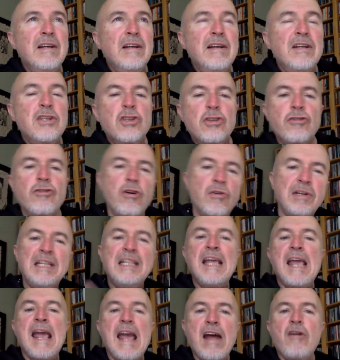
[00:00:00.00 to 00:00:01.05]
is thrown in
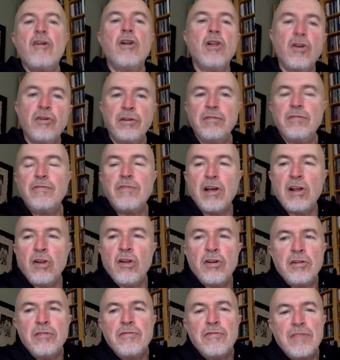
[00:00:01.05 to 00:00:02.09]
the air a
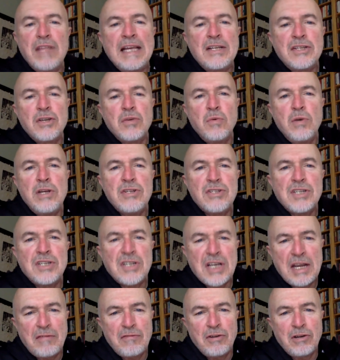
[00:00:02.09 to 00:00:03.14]
lot of things that we used to
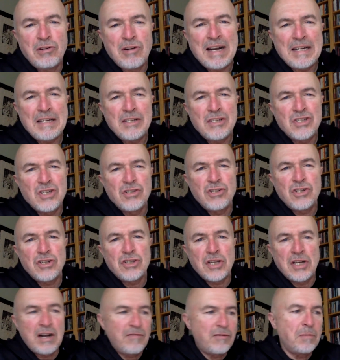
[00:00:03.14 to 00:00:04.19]
take for granted, such as
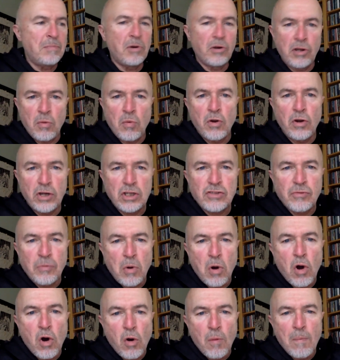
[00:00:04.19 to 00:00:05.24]
that everybody works from
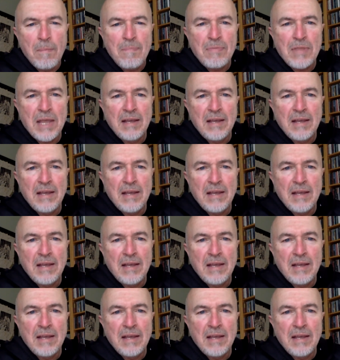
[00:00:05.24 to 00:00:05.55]
home,